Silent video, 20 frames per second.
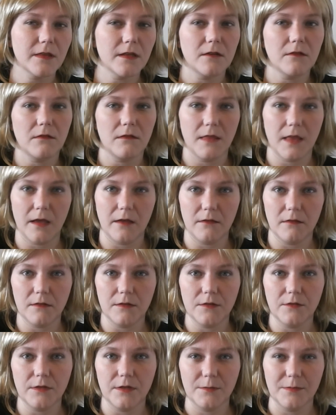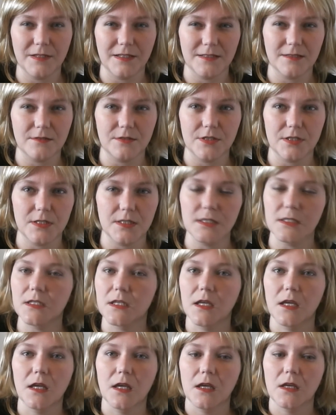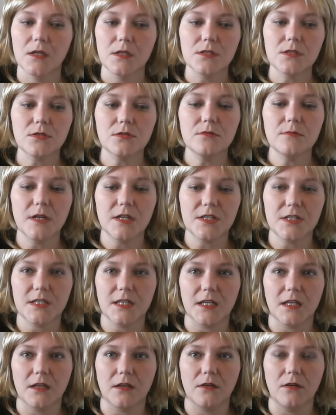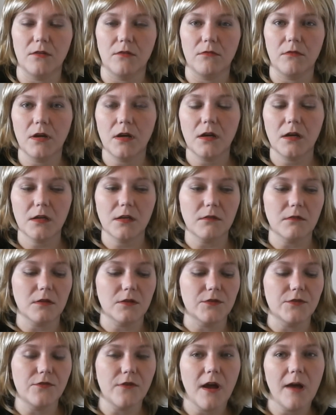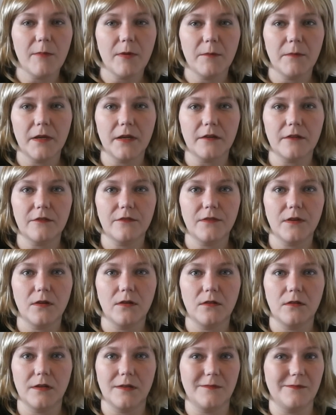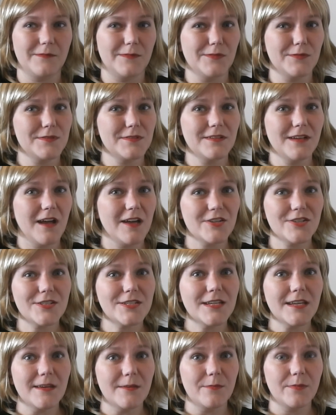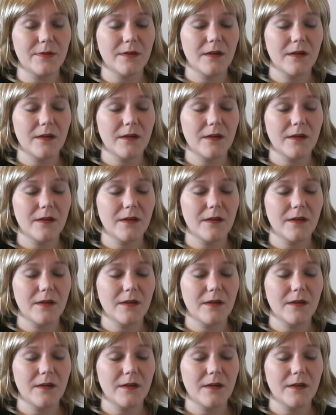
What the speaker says: They don't allow you to do it because there's just too much that can go wrong. You can drop a microphone and those are not cheap.